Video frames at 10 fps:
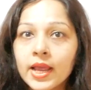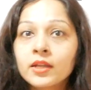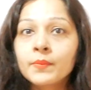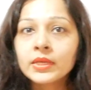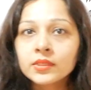
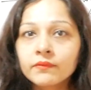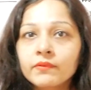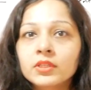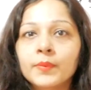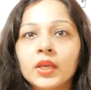It means
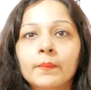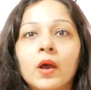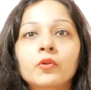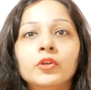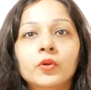if we speak
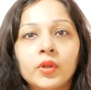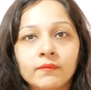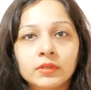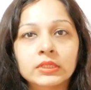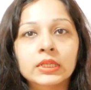about
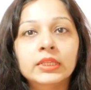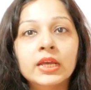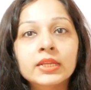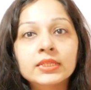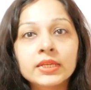universe,
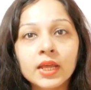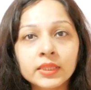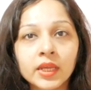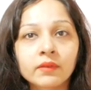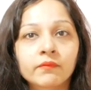there is
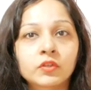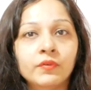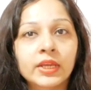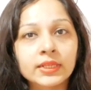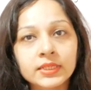nothing which
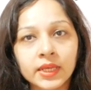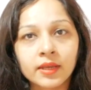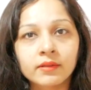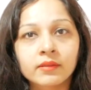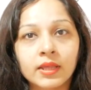we can
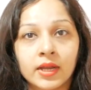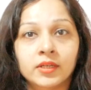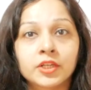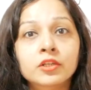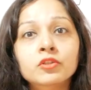say
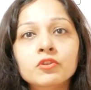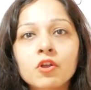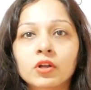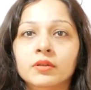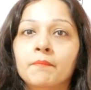that it is
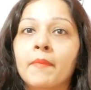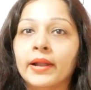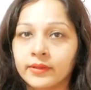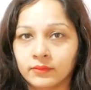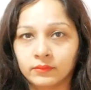not
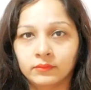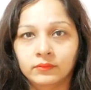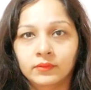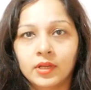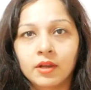matter,
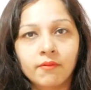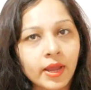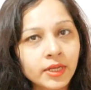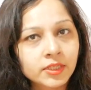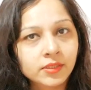
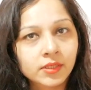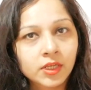right?